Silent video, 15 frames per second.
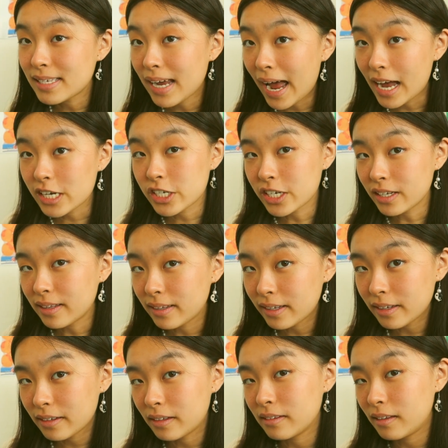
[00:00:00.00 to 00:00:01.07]

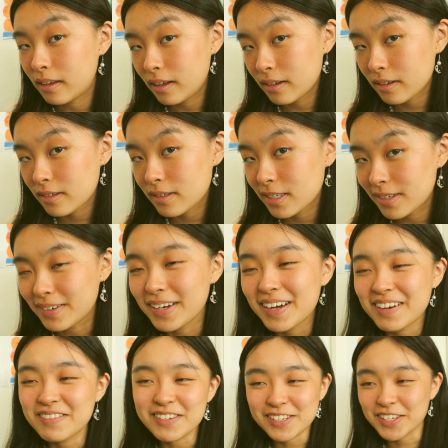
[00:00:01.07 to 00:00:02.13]
dashingly good looks. No,
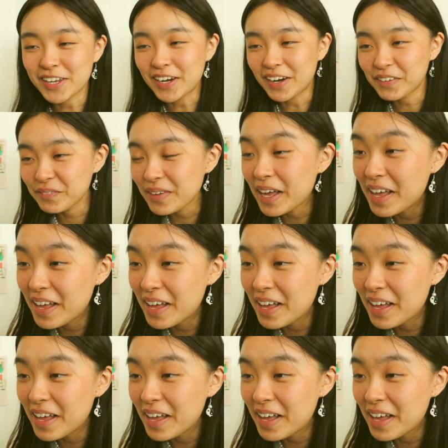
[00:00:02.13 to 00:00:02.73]
I'm just kidding.